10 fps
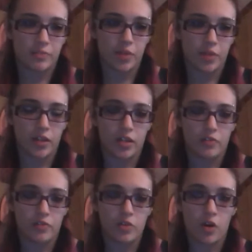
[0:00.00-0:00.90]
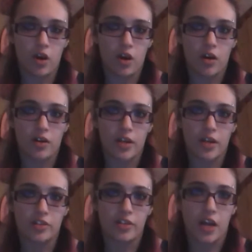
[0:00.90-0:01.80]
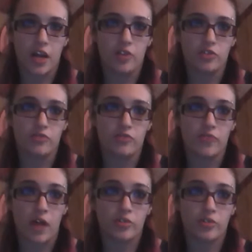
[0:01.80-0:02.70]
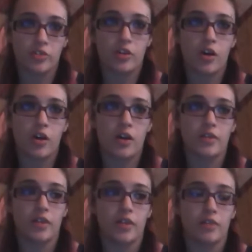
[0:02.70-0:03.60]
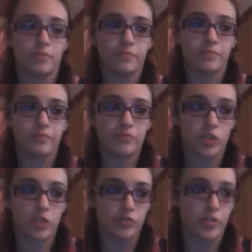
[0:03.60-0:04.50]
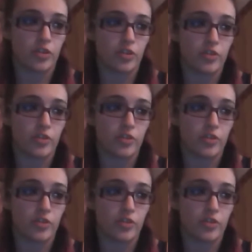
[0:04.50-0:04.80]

but if you are and you're down and you found your card, then good for you.